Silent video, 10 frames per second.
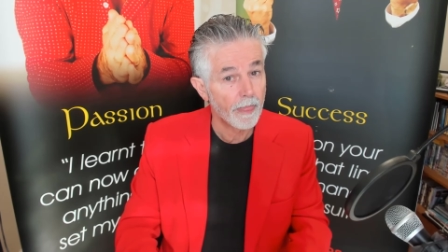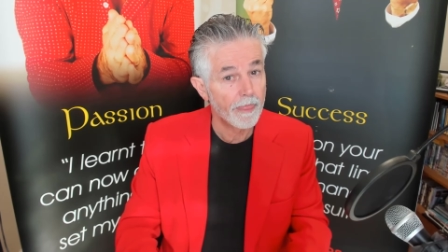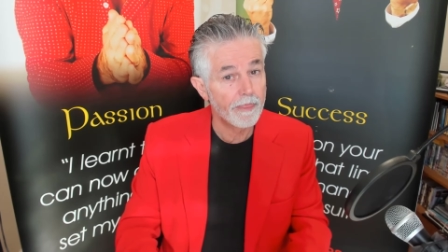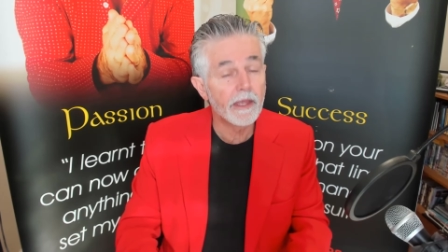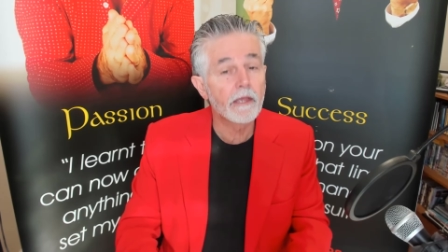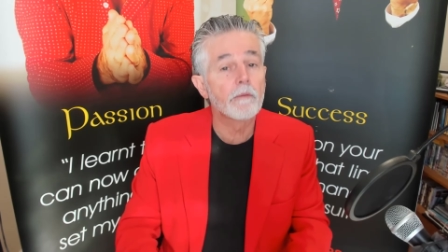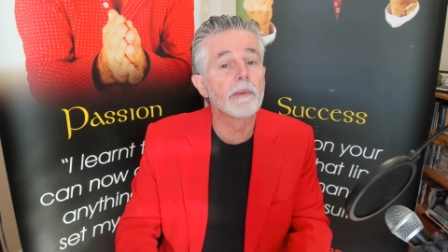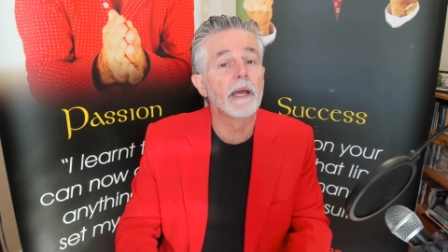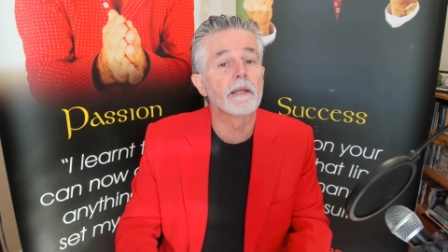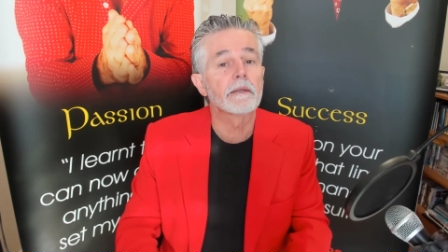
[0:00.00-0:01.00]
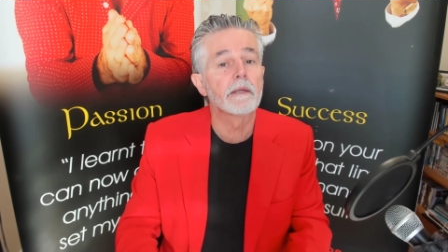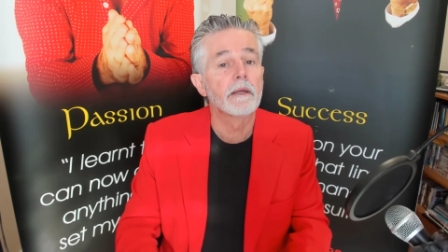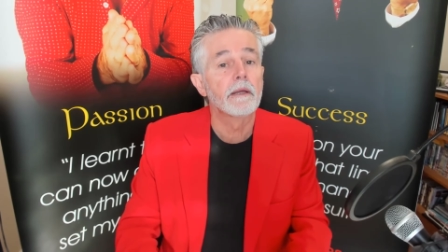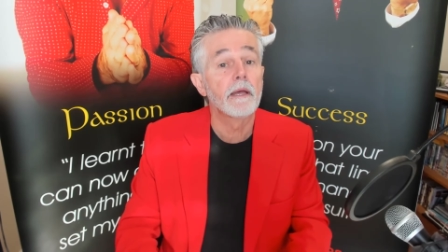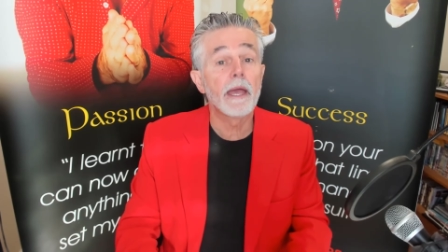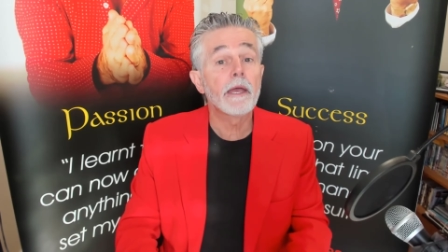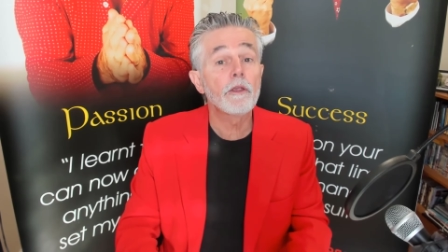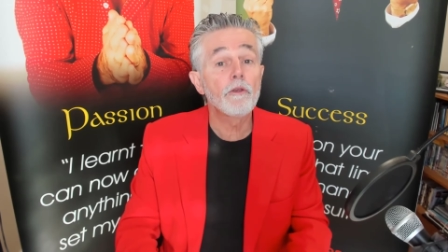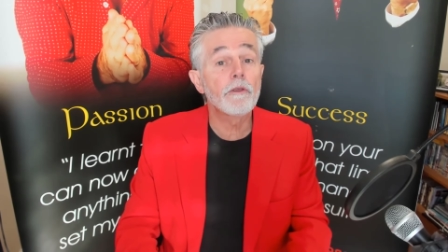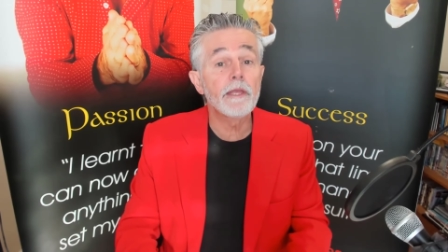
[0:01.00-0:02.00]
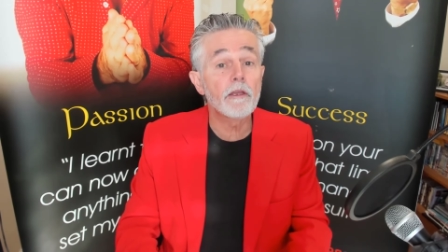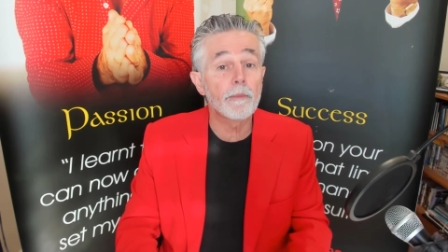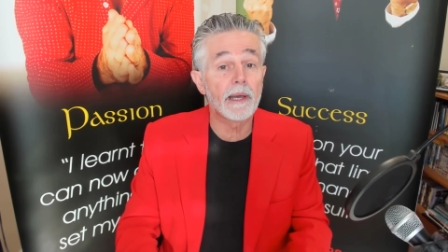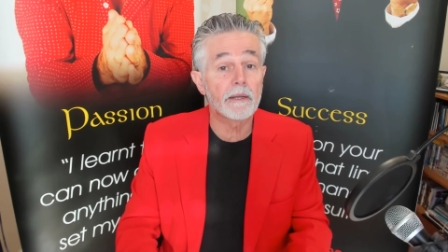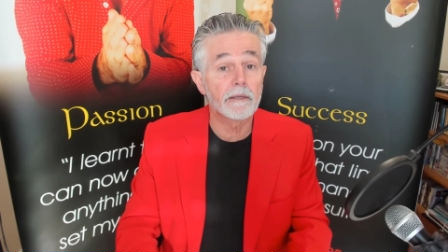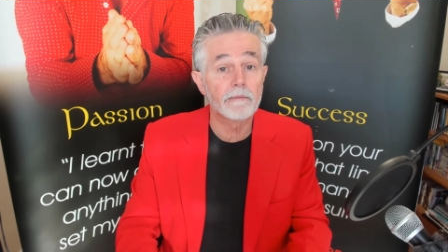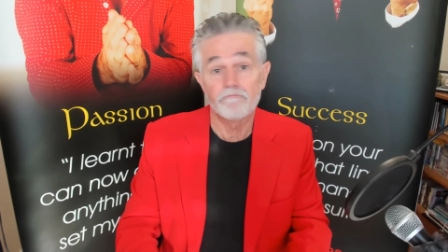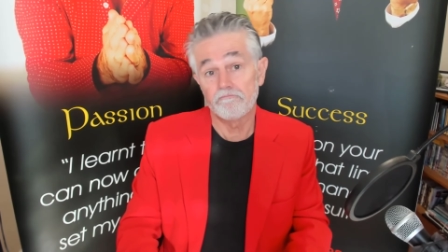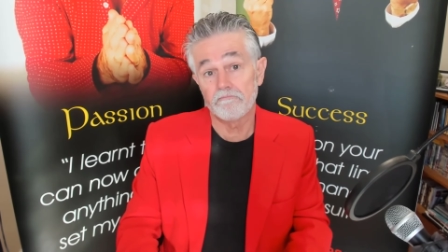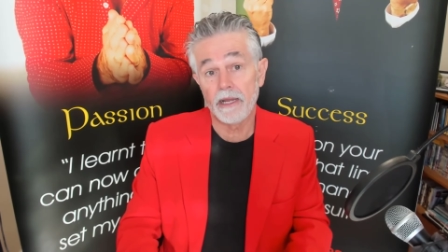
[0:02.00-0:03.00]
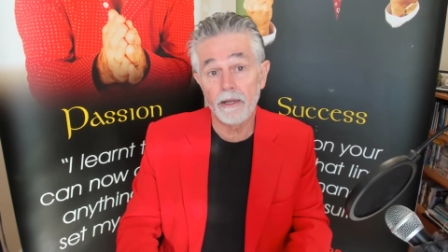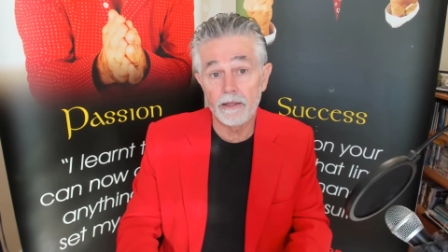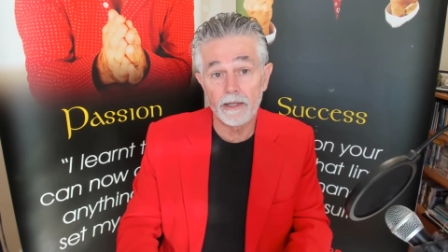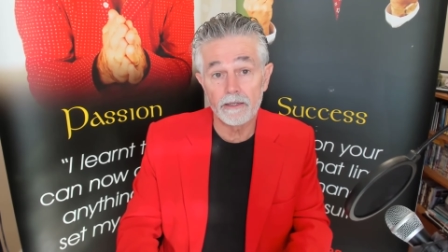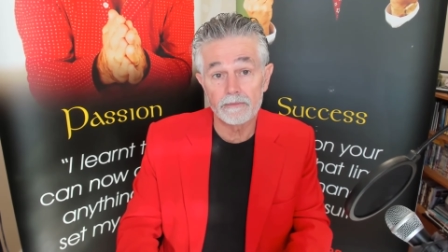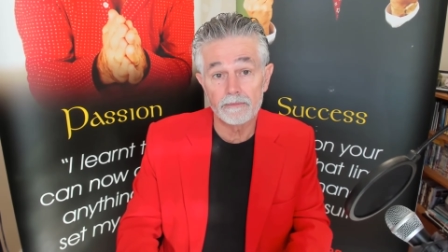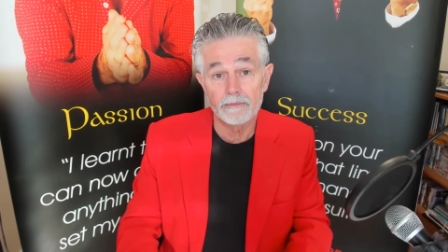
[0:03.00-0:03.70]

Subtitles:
Think about how you think about anything.